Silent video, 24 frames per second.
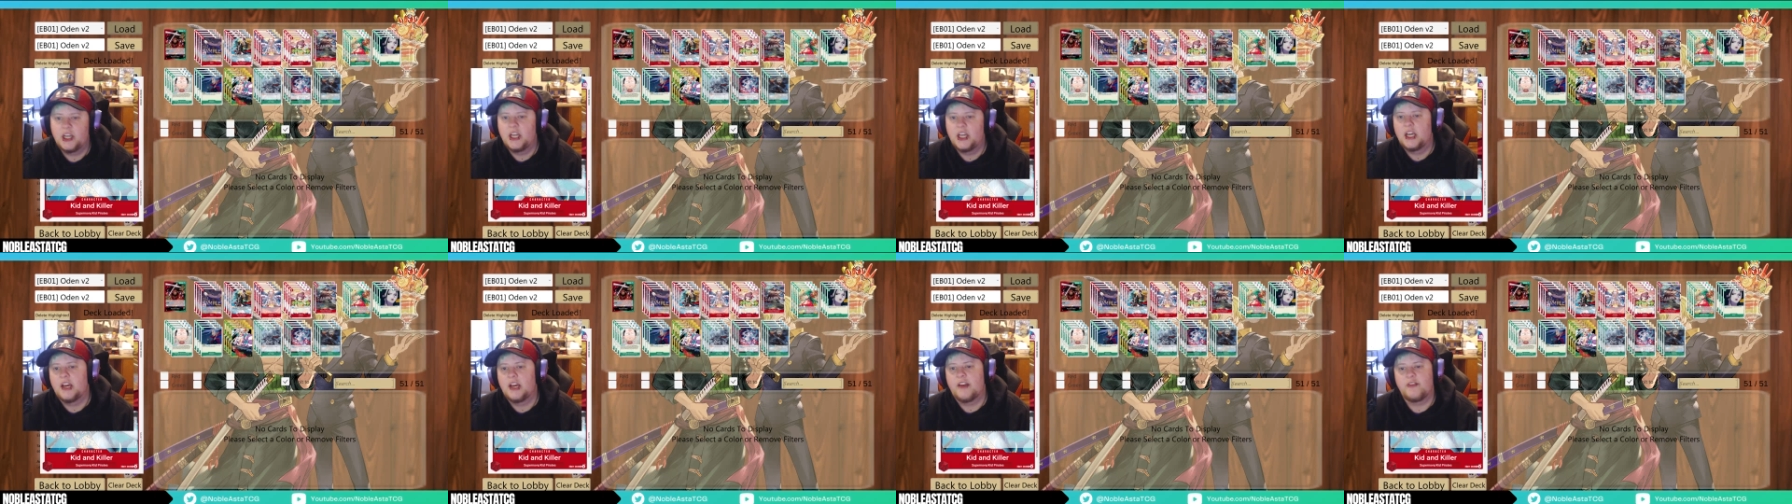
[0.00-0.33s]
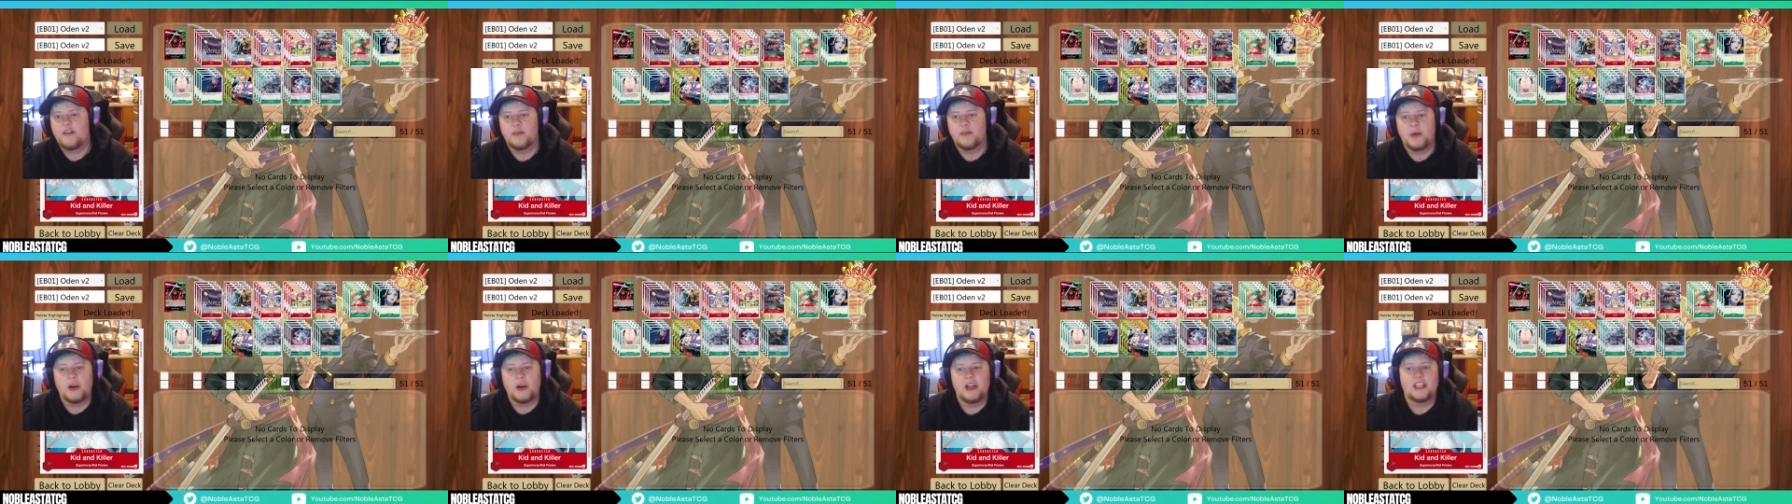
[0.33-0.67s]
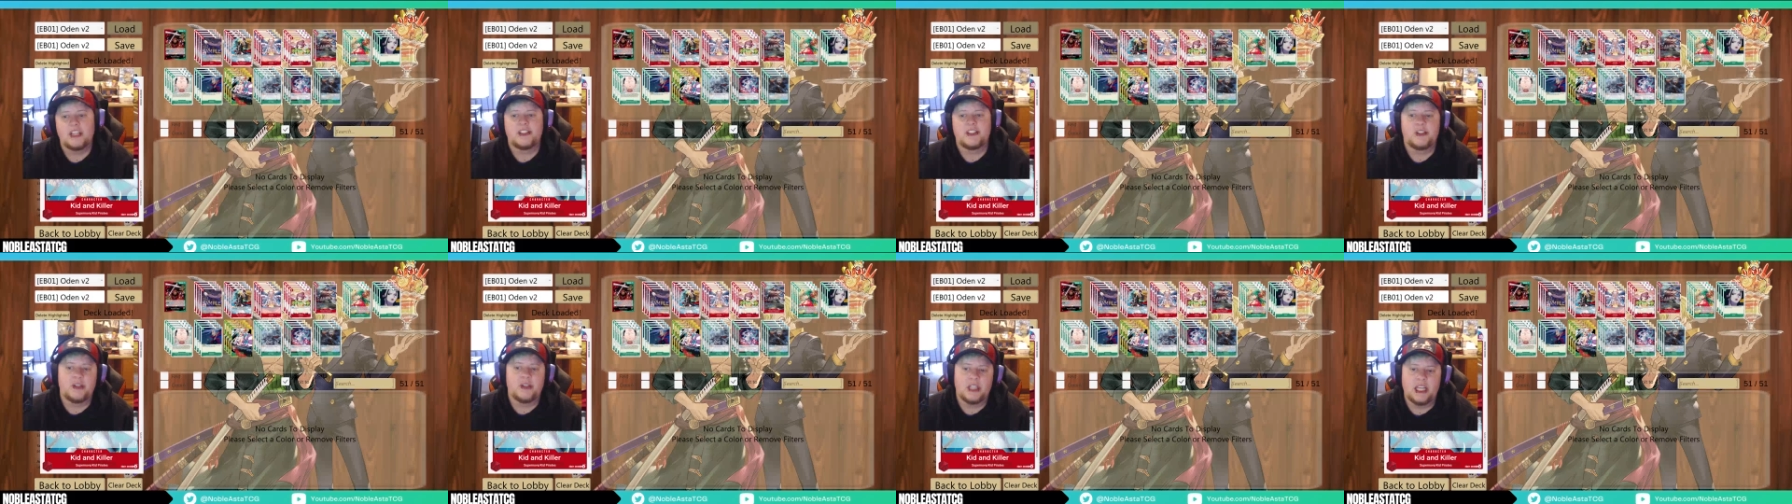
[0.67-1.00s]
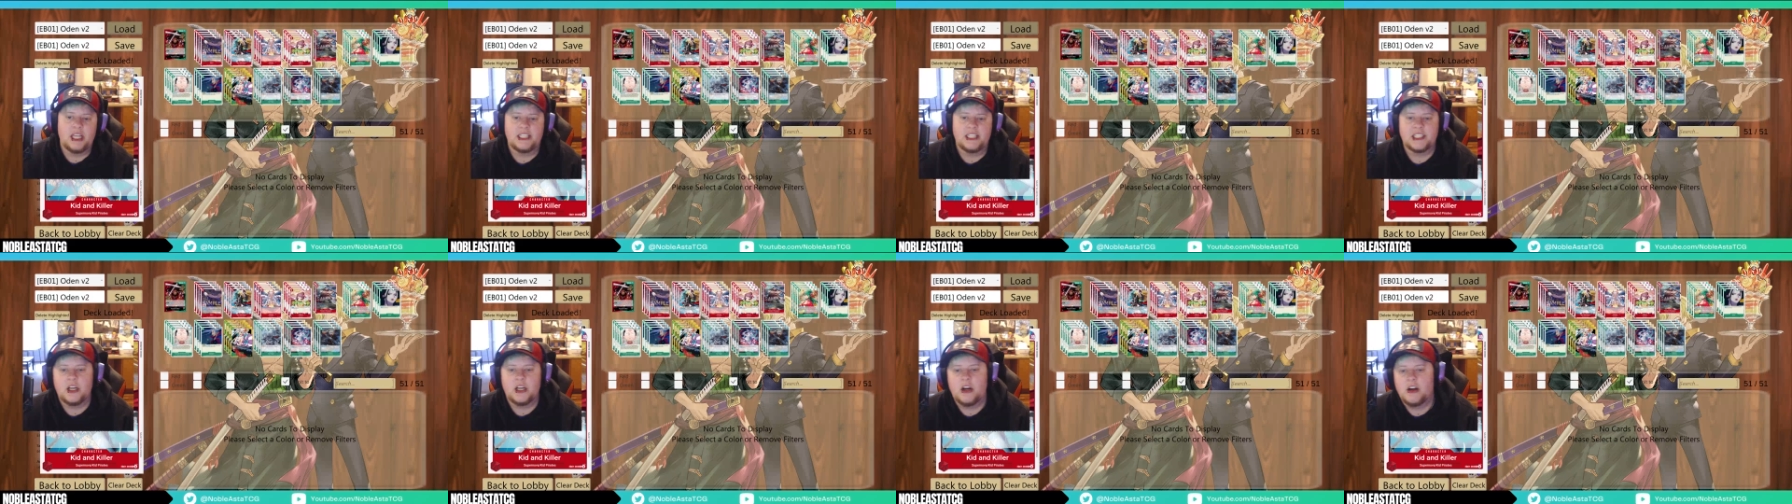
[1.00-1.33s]
Your opponent has 2 or
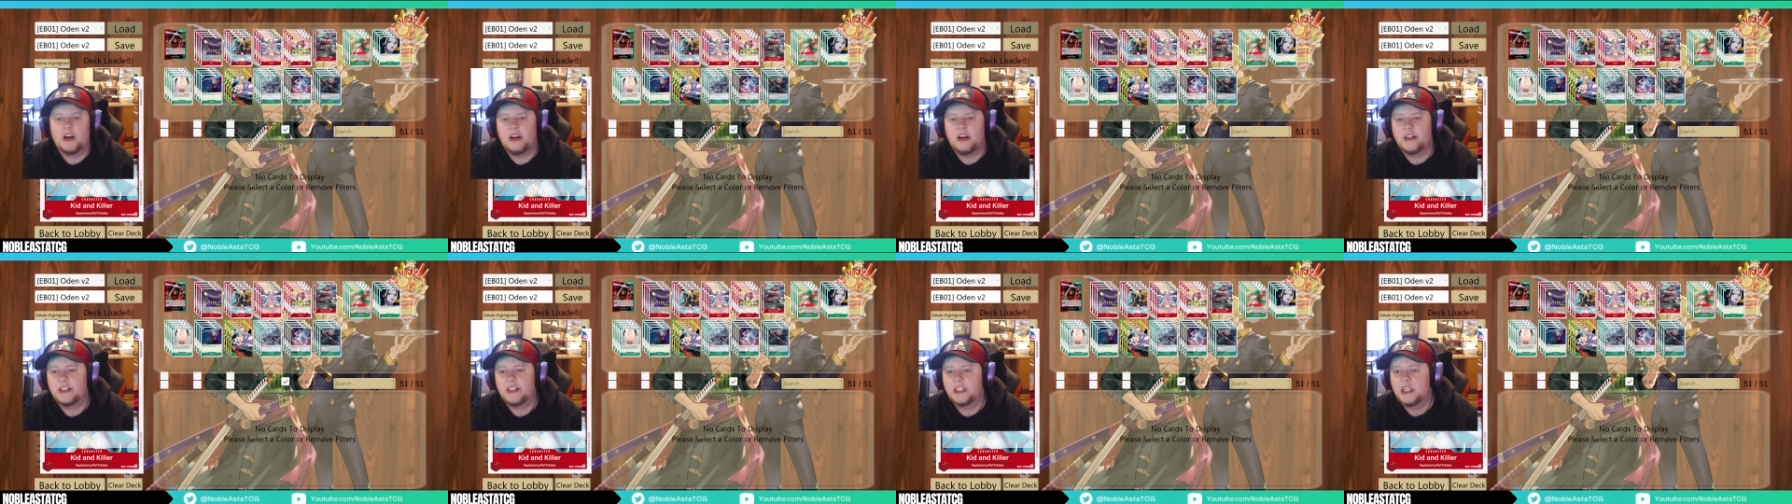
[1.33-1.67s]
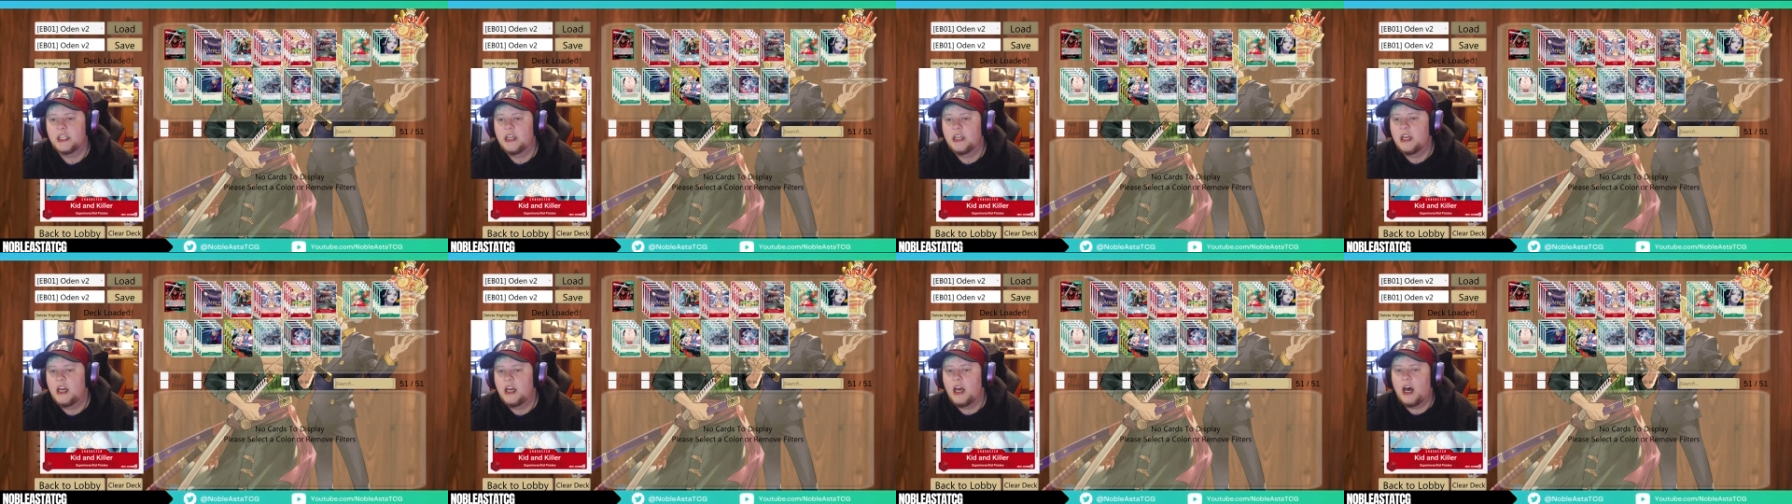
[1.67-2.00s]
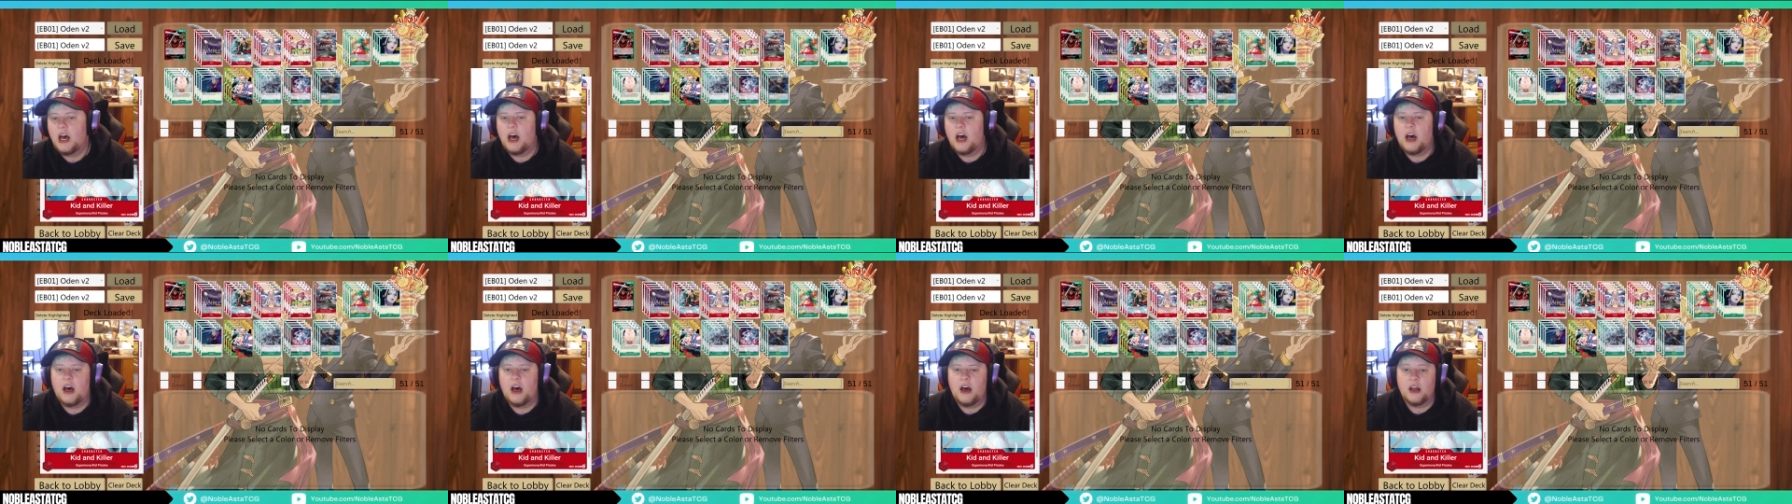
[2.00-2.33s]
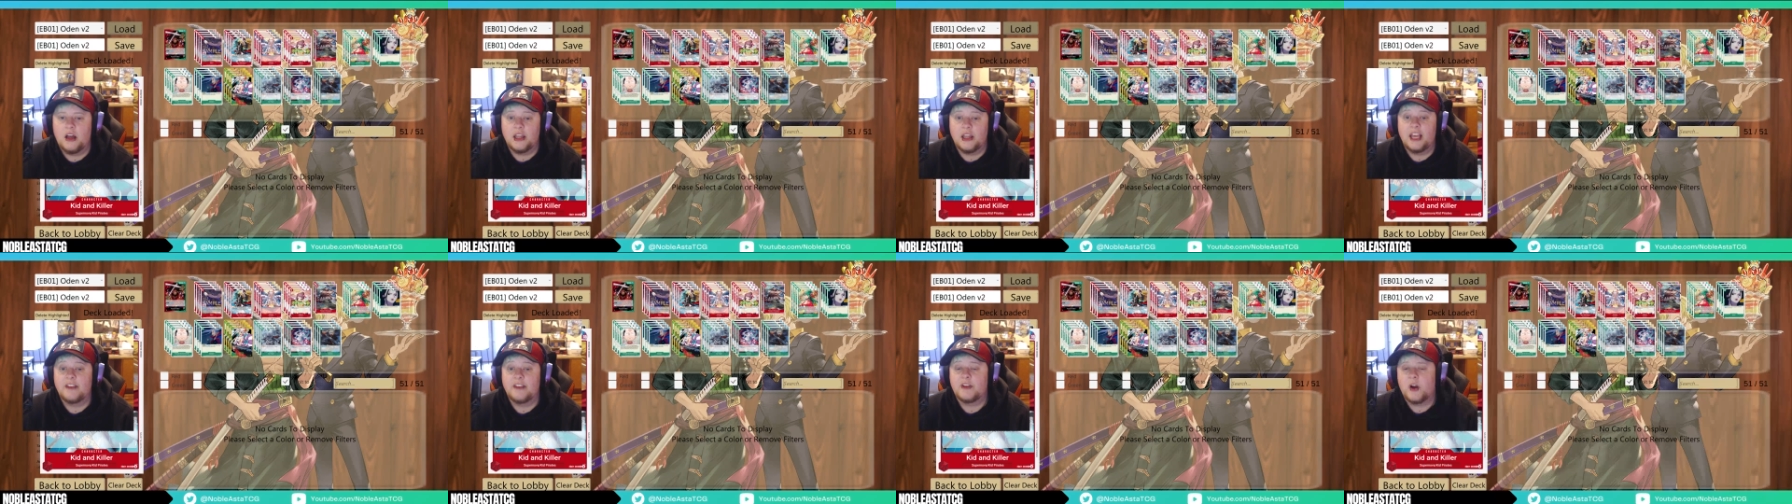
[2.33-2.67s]
less cards.
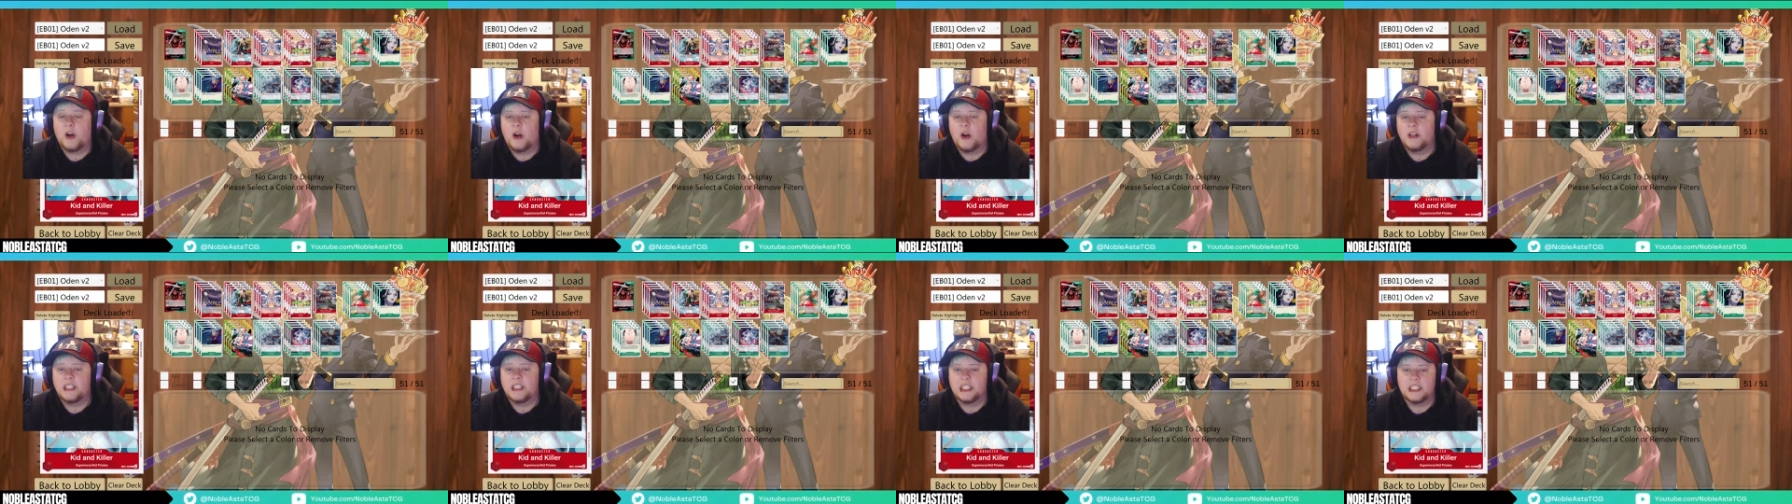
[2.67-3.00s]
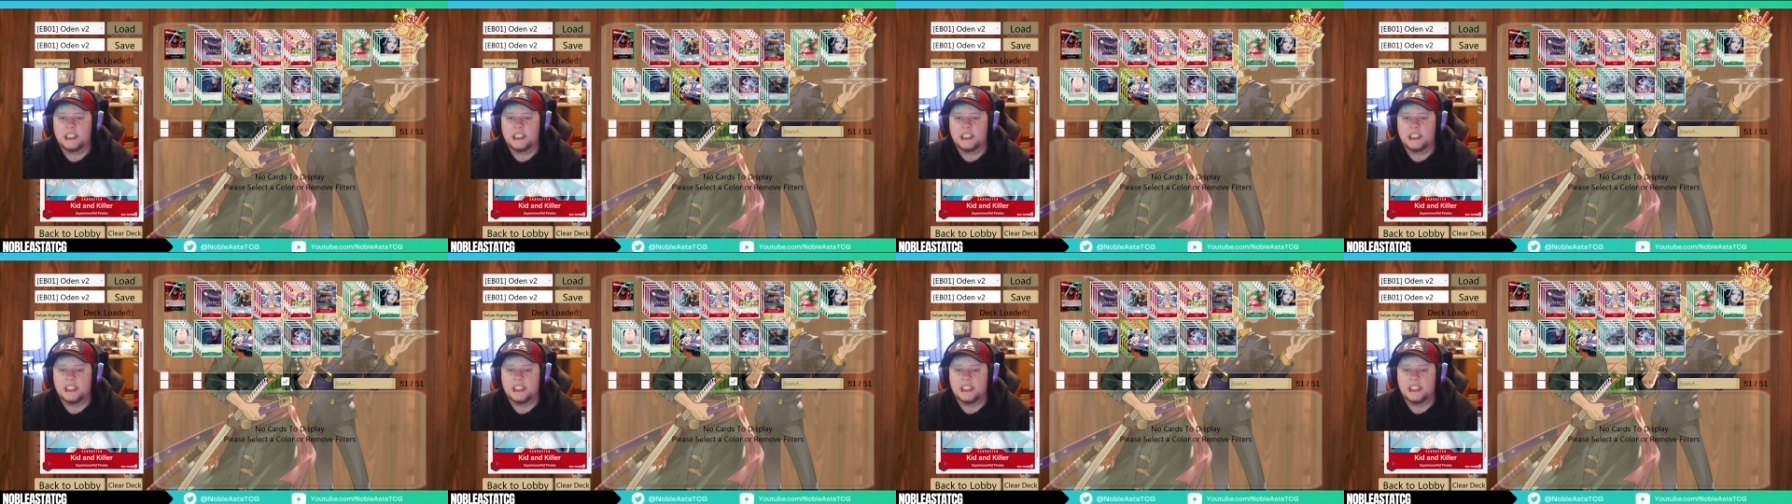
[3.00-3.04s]
Life cards,